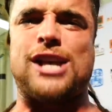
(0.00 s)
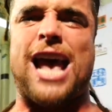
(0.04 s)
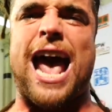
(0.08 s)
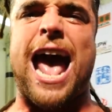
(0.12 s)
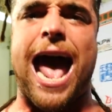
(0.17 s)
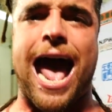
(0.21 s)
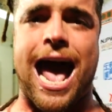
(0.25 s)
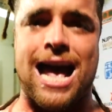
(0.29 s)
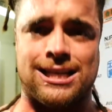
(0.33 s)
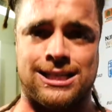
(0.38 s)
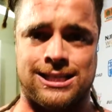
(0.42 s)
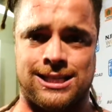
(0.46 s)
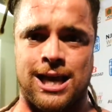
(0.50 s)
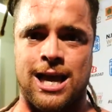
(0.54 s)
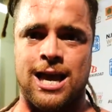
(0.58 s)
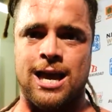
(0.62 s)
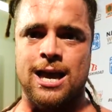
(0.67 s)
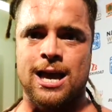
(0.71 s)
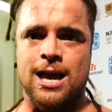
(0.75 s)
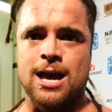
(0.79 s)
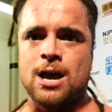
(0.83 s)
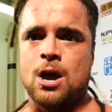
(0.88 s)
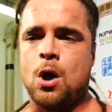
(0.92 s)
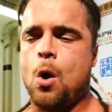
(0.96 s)
ass.
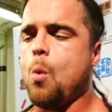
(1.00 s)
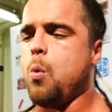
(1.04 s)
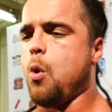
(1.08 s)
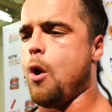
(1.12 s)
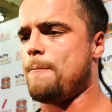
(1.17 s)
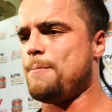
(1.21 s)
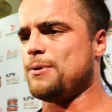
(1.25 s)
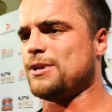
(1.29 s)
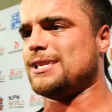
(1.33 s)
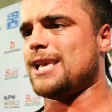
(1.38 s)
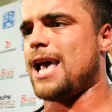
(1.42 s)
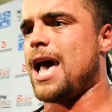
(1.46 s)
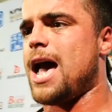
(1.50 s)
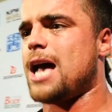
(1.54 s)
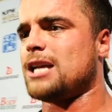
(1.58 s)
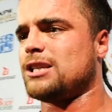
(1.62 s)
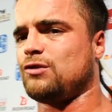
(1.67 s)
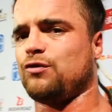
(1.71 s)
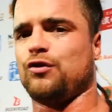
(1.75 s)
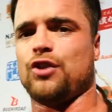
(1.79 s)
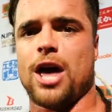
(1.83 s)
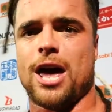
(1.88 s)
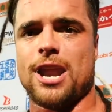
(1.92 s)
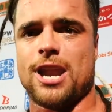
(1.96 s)
Whoop his
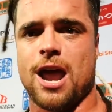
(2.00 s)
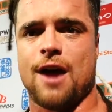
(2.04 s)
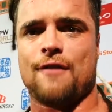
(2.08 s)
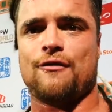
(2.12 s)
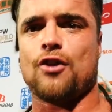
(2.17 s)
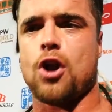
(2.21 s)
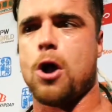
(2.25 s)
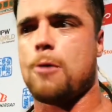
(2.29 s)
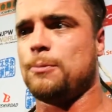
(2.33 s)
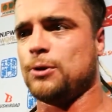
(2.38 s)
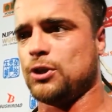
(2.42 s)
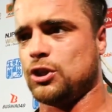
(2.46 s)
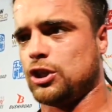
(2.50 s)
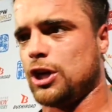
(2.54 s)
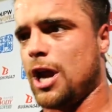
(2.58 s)
ass for that Never Open